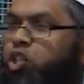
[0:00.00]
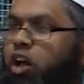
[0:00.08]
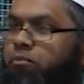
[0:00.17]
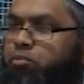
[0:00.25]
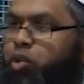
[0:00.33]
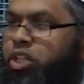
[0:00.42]

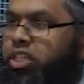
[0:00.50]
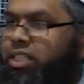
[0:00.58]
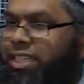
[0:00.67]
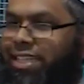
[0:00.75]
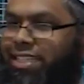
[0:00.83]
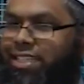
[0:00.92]
of
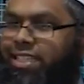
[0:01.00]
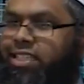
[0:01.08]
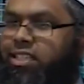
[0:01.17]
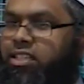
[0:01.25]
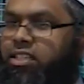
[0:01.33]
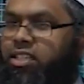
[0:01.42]
brothers and
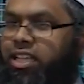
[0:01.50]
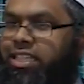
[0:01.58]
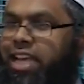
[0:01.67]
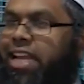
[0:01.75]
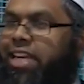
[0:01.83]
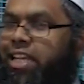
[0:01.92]
sisters
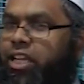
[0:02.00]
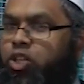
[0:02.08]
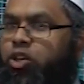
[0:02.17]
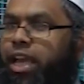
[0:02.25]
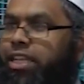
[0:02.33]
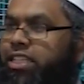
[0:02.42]
attending
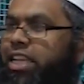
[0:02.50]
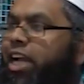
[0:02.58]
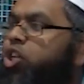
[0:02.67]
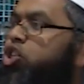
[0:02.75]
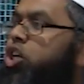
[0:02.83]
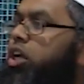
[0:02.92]
today's
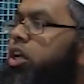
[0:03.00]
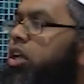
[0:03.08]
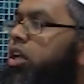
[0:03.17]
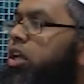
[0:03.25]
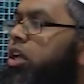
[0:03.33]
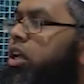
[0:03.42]
lecture.
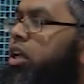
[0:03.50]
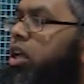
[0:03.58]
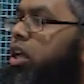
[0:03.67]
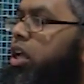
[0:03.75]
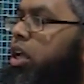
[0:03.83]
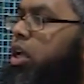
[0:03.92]

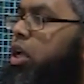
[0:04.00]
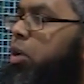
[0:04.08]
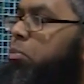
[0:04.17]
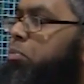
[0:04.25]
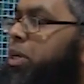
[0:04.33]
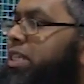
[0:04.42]

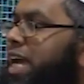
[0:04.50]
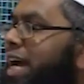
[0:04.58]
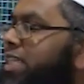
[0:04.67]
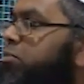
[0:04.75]
But as